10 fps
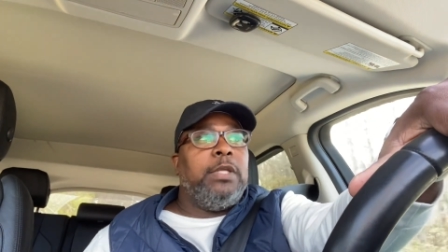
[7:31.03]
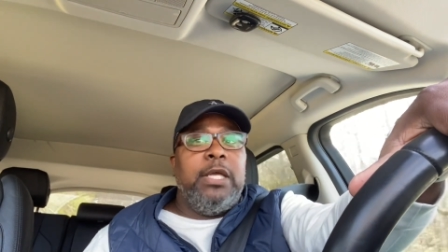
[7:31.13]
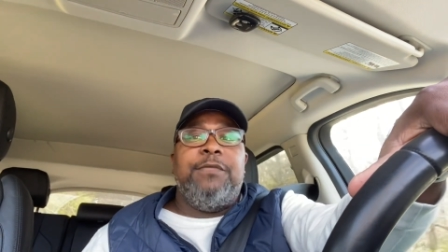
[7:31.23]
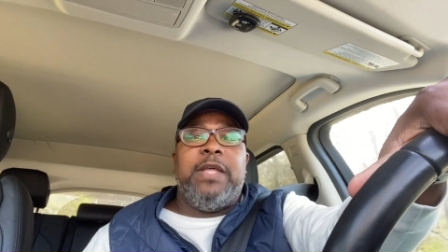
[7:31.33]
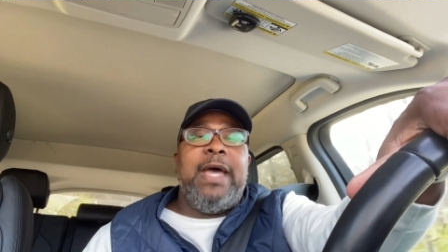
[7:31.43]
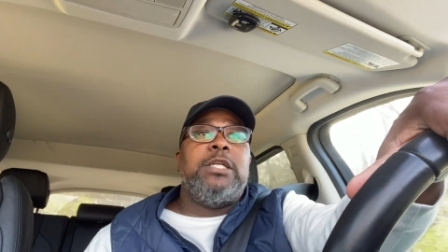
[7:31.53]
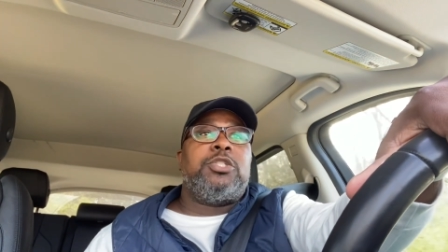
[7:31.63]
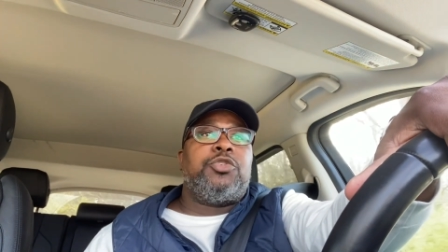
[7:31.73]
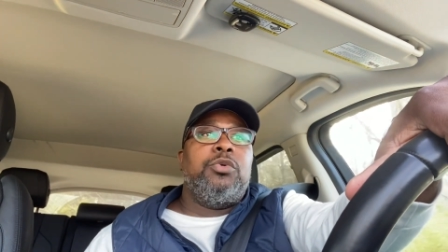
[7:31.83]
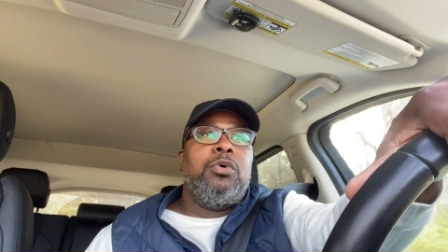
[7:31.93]
If that
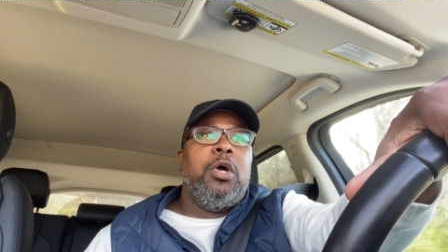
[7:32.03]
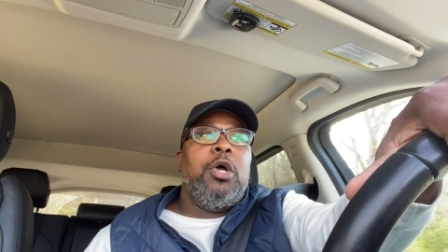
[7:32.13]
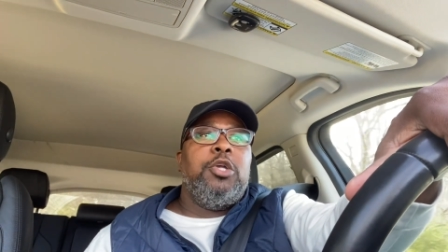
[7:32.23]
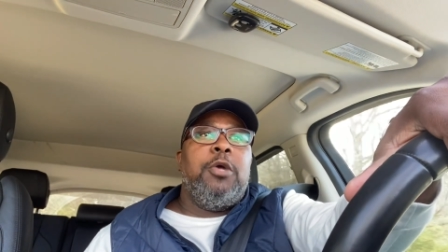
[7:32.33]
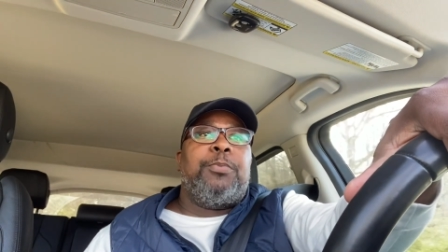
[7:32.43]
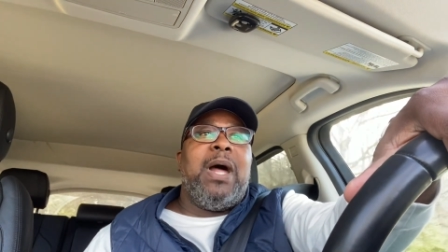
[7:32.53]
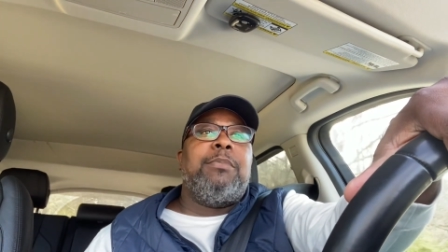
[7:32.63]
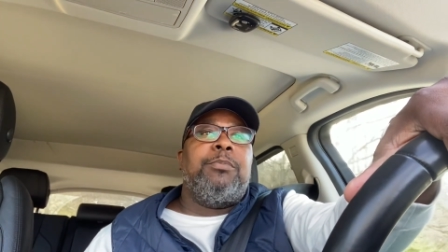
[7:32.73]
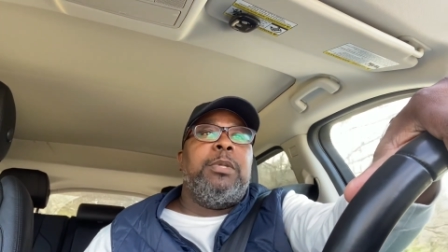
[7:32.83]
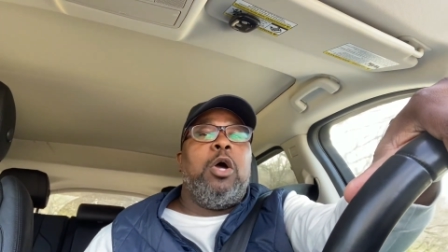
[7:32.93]
is true, you're
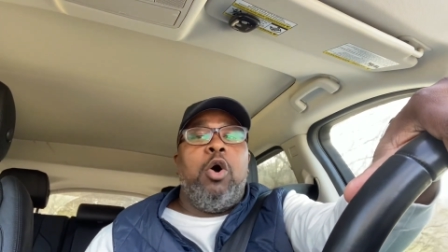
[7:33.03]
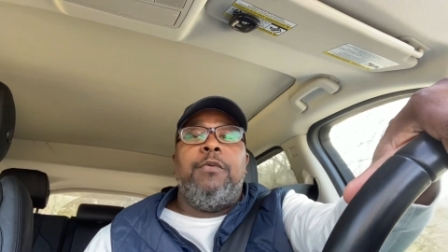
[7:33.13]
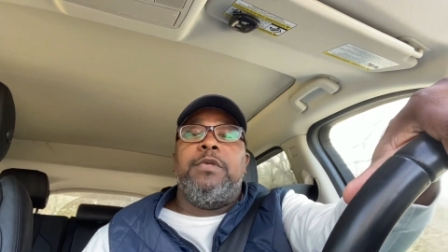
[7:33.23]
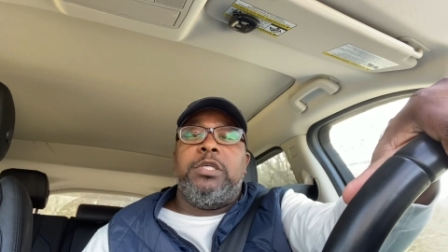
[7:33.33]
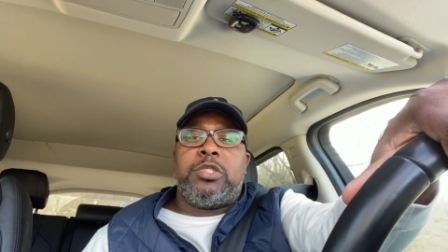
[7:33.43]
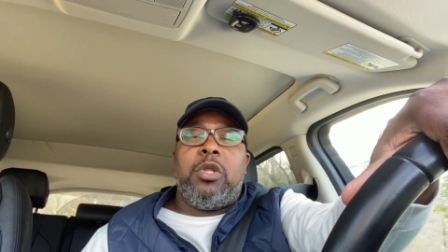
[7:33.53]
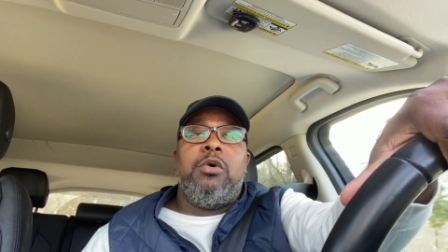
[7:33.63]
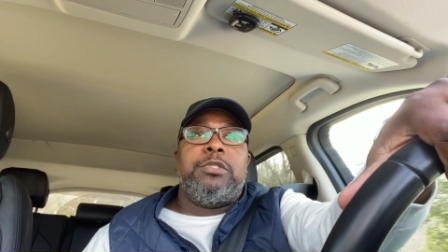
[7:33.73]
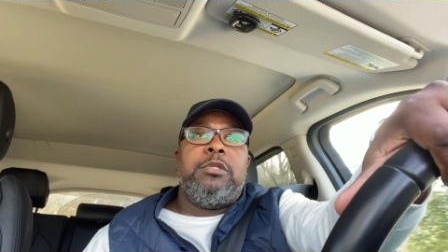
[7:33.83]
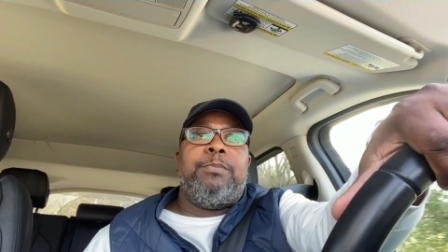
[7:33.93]
probably over
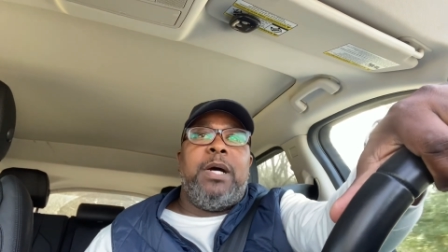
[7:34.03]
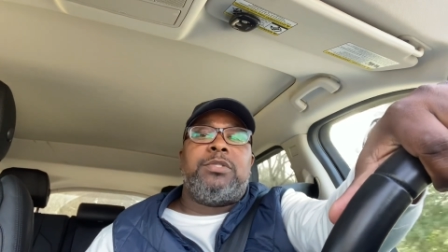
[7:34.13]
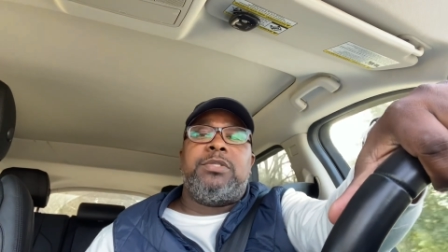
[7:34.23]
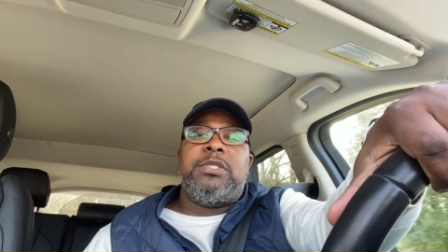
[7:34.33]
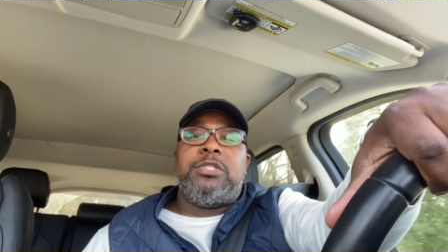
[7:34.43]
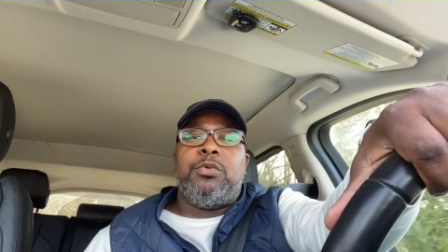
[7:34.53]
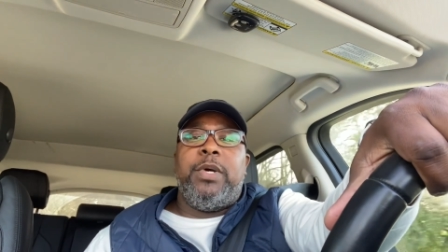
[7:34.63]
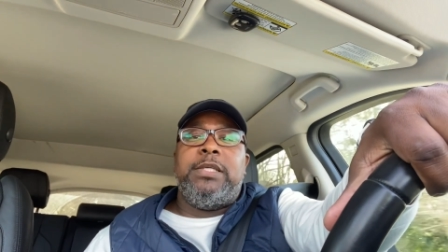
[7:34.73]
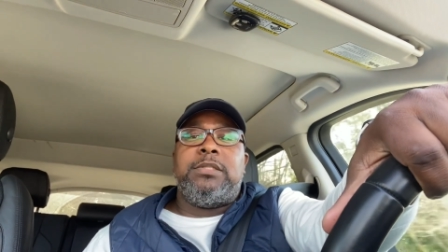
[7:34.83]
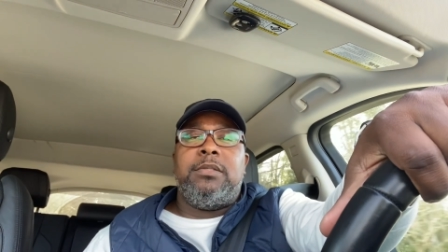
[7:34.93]
disclosing about your
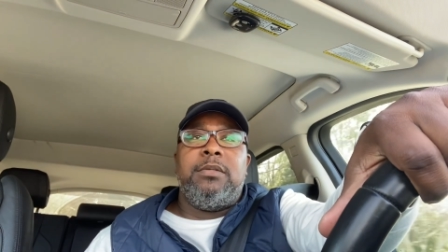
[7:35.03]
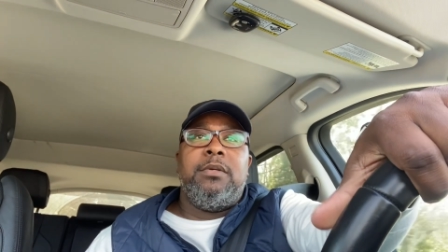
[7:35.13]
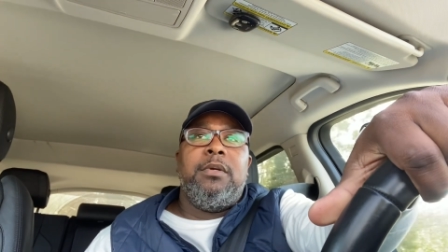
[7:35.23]
situation.